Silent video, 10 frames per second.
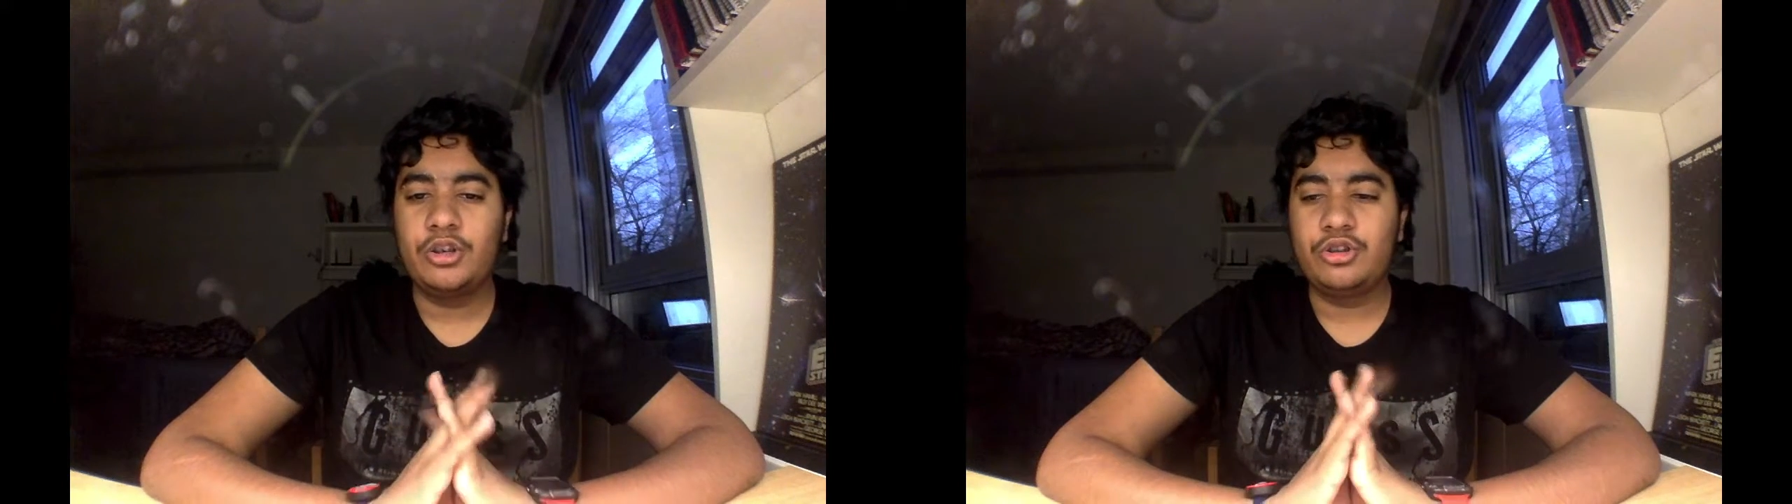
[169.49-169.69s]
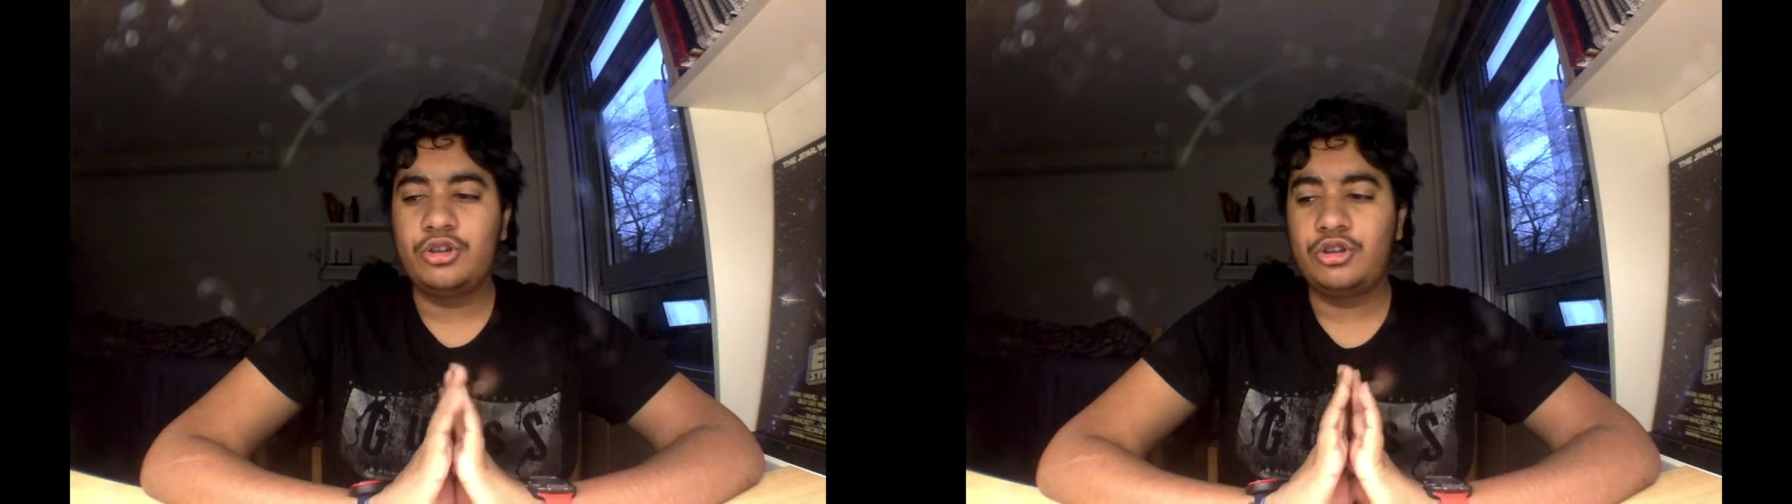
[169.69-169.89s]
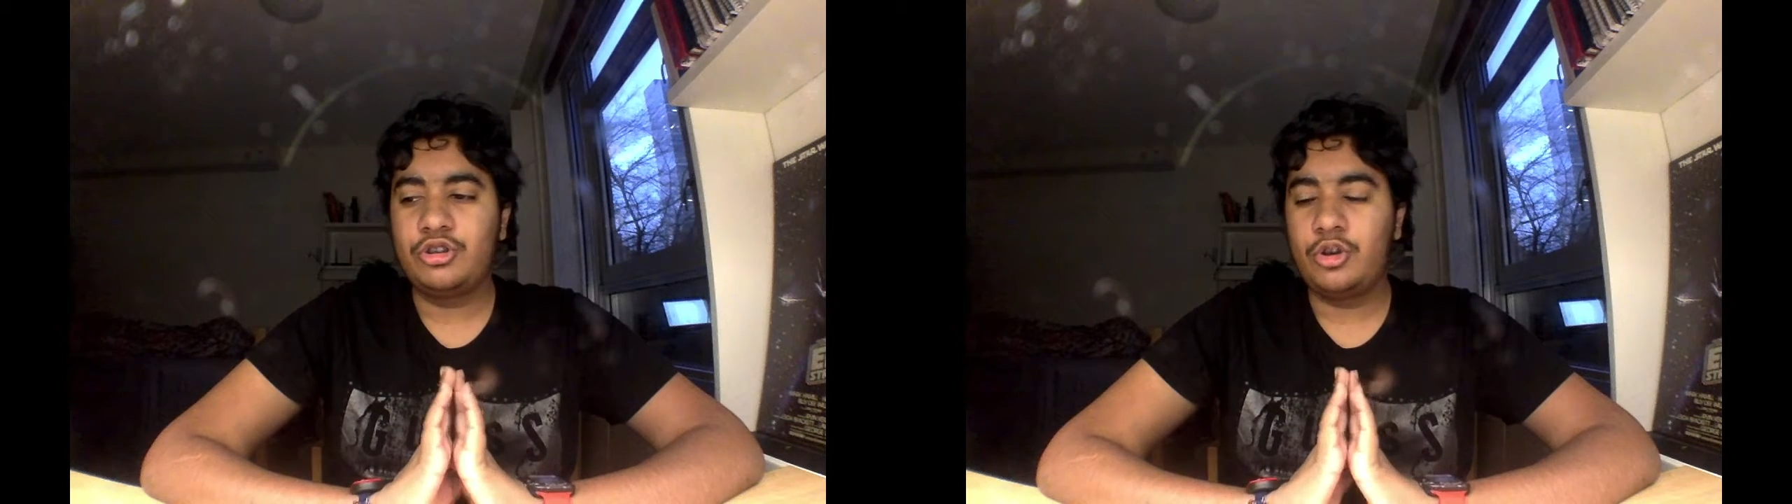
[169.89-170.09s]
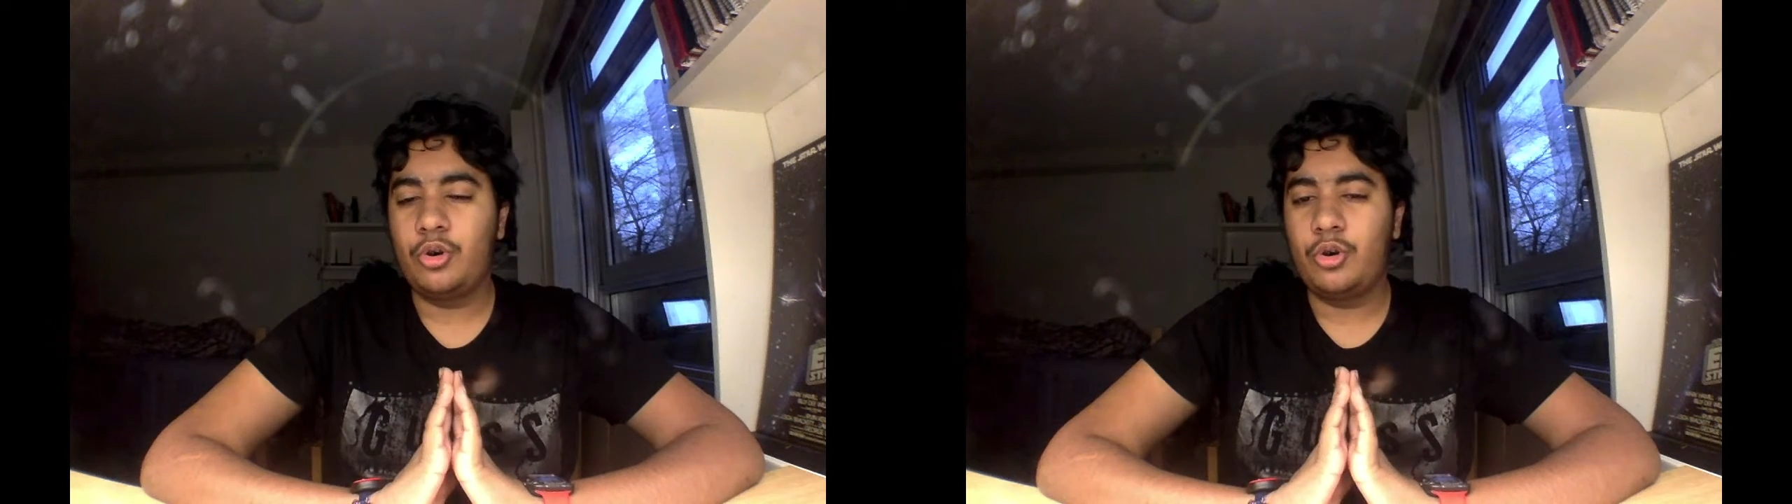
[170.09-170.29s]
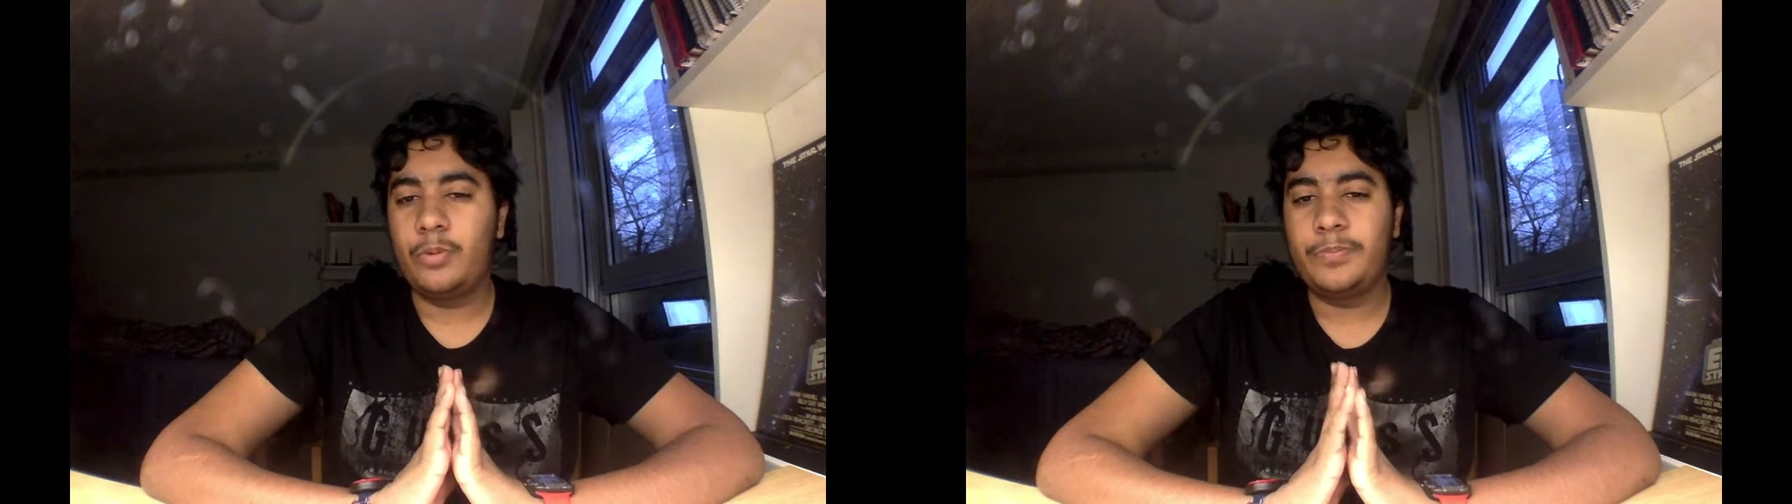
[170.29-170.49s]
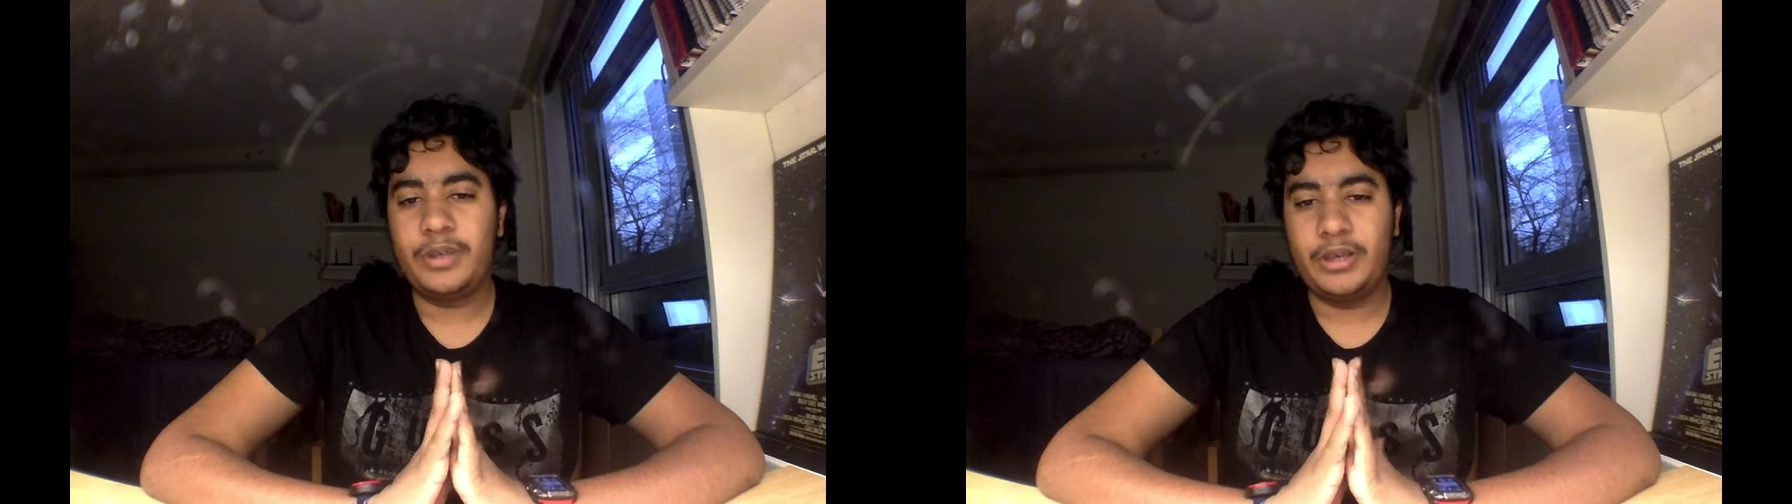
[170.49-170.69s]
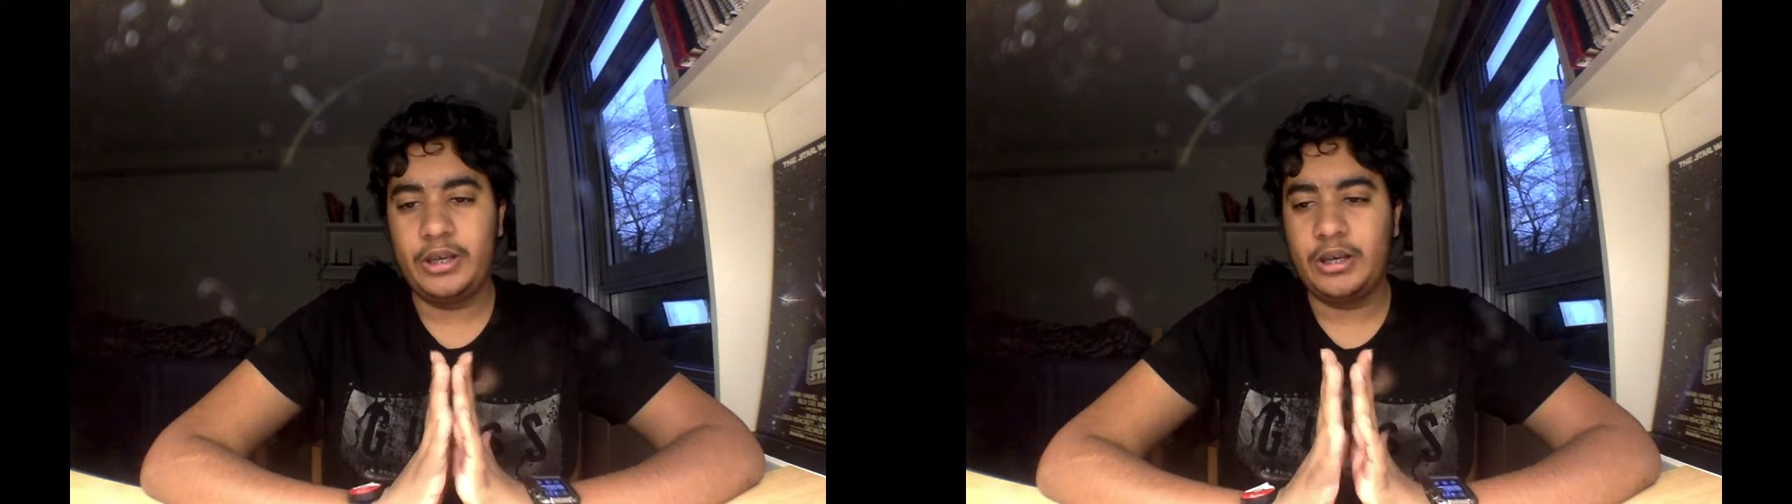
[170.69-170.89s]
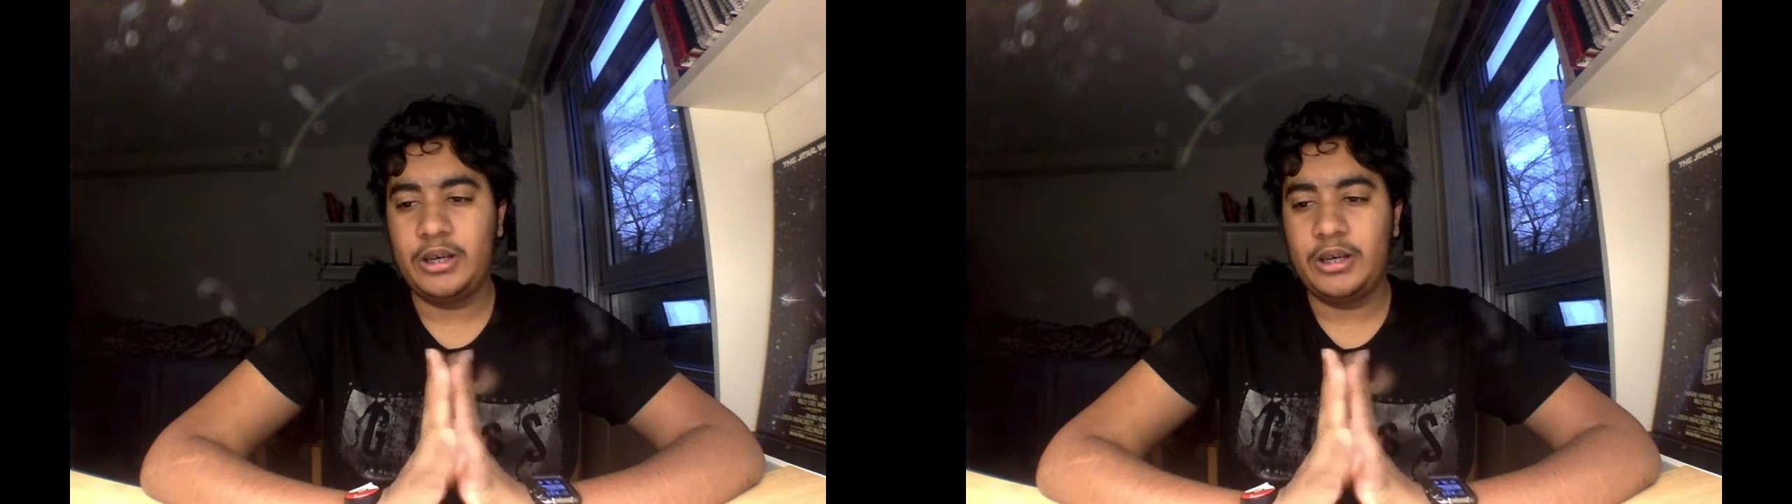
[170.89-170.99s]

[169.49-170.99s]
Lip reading: So, yeah.